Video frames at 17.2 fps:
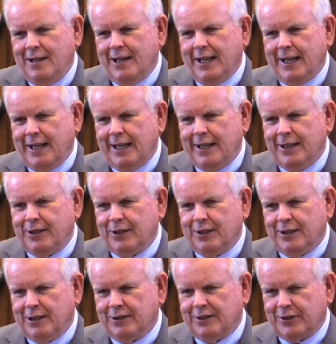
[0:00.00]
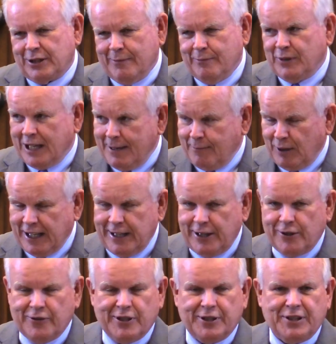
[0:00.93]
and sometime
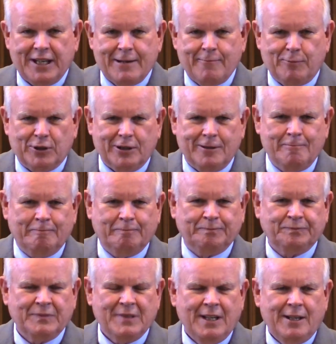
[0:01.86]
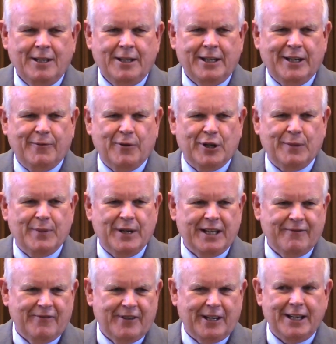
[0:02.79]
later the temple, it would have
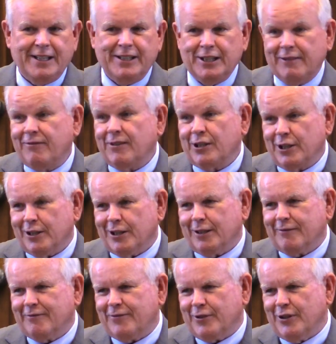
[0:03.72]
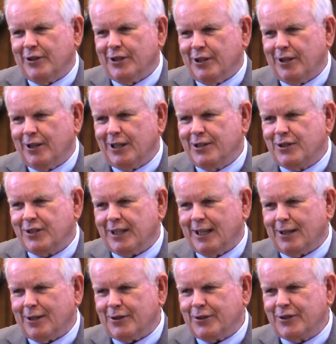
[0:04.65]
been very difficult for the early
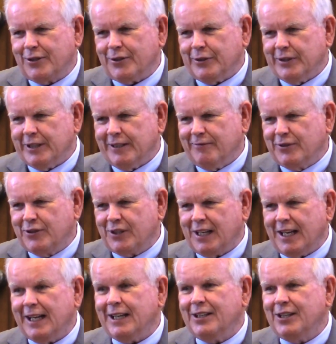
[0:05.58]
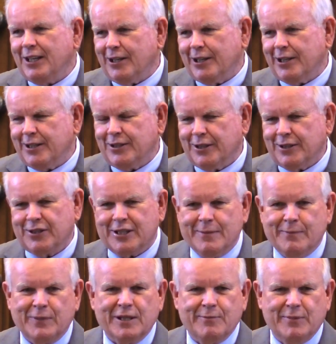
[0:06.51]
settlers to have stayed here, just
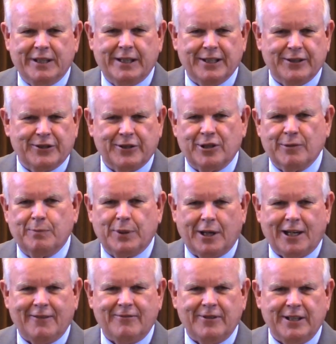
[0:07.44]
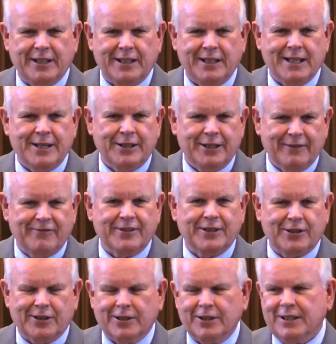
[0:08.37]
simply because of the poverty and
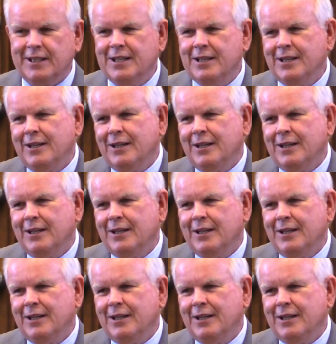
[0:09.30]
difficulty